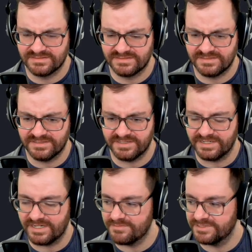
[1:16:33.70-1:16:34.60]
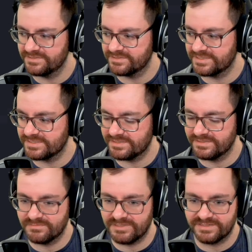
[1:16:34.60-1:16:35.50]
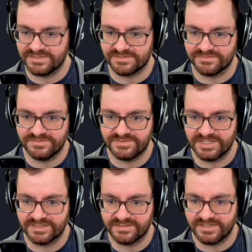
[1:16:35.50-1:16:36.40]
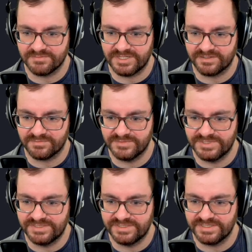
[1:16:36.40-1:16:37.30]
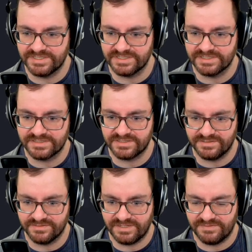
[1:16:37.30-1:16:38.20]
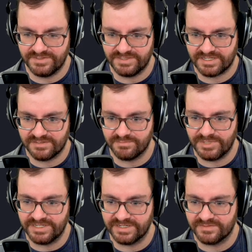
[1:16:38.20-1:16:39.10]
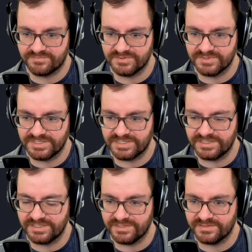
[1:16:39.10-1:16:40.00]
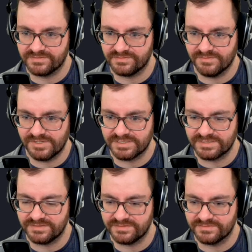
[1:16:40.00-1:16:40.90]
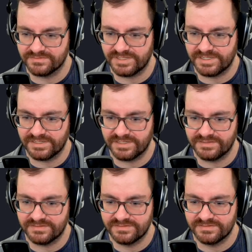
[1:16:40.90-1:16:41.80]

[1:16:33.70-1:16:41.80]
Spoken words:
All right. I'm a little concerned about this refactor I'm like digging into. I feel like I'm biting off more than I want to right now.